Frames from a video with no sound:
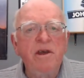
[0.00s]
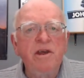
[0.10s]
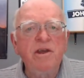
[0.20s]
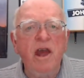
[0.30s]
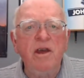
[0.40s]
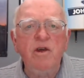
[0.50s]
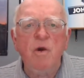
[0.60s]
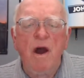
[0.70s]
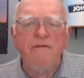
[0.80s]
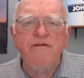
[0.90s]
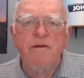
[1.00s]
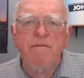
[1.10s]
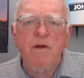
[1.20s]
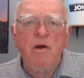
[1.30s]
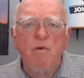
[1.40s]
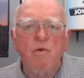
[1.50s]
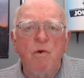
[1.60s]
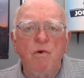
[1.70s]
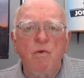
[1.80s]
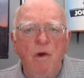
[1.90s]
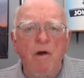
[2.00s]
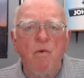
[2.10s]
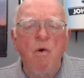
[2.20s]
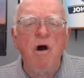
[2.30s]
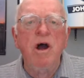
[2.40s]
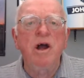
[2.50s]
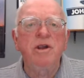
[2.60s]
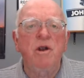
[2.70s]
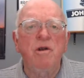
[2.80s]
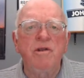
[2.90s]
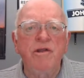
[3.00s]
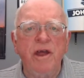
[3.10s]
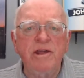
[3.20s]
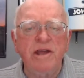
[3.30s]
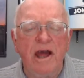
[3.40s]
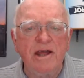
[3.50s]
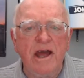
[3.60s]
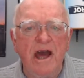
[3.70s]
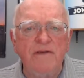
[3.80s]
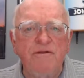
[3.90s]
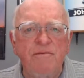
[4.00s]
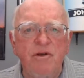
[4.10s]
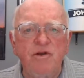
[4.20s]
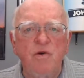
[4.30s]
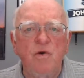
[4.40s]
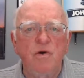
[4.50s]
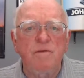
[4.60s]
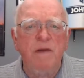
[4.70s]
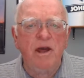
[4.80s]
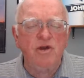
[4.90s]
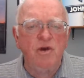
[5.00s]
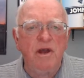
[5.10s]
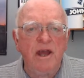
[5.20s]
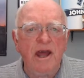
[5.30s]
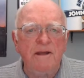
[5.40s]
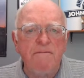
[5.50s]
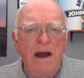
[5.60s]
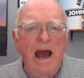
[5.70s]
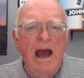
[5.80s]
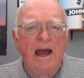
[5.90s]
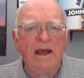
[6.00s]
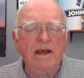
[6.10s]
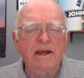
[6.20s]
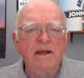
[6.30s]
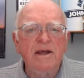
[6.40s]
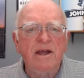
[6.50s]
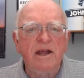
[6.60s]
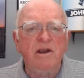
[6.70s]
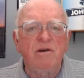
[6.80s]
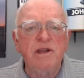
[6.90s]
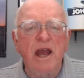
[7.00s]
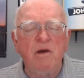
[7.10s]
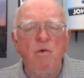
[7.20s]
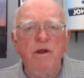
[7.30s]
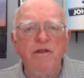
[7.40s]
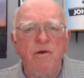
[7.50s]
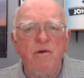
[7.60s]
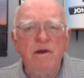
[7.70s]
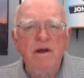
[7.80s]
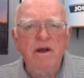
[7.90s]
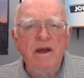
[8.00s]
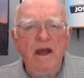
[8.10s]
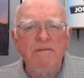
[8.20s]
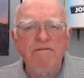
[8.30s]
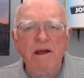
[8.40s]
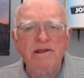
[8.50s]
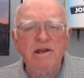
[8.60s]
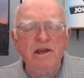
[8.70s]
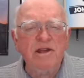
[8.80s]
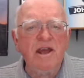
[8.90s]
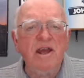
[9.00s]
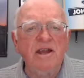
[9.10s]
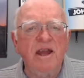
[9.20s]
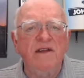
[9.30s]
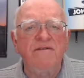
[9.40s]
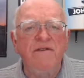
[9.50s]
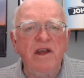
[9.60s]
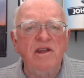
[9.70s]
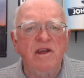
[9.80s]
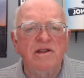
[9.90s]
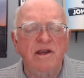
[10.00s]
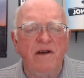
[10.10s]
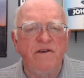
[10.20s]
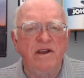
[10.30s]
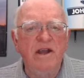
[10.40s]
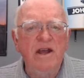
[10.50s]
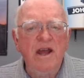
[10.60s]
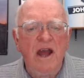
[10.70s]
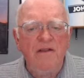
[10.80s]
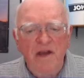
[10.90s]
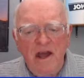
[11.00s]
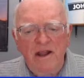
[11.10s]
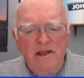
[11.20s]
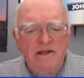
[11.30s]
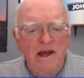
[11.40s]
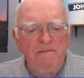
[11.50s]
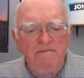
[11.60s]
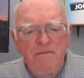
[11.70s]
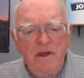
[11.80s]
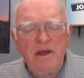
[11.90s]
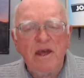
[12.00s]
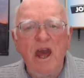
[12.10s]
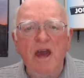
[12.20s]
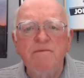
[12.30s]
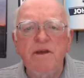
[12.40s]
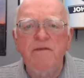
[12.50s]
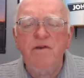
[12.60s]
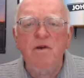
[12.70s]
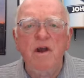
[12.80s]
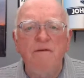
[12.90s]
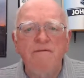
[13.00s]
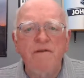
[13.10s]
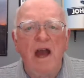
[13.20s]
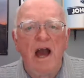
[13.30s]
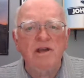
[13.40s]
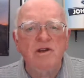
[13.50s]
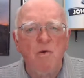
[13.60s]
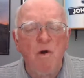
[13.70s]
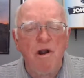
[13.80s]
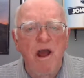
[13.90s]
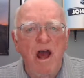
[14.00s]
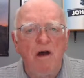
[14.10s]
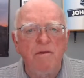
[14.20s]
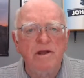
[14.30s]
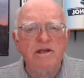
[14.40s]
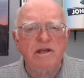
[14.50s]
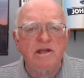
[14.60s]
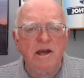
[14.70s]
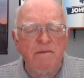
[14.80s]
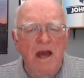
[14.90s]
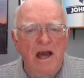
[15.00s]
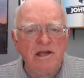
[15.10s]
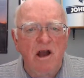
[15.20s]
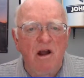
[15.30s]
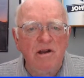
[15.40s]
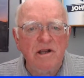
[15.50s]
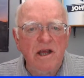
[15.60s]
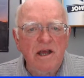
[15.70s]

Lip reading: you have to rent one or things like that from the school and make sure you get it back. You don't take it with you. And plus, just the inconvenience of it. And then in some camps, if guys are wearing helmets and some guys aren't,